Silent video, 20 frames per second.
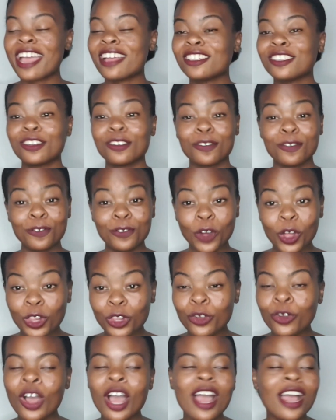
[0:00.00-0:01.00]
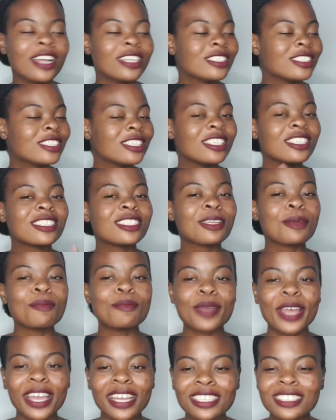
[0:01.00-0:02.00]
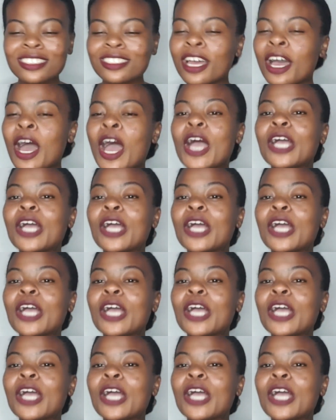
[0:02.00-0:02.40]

and a follow. She is the best.